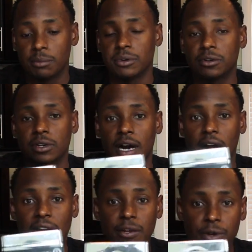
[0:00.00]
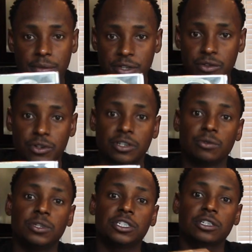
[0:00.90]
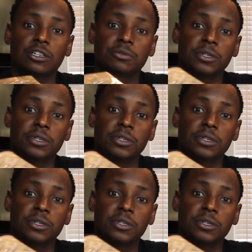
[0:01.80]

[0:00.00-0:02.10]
But I highly recommend doing your research,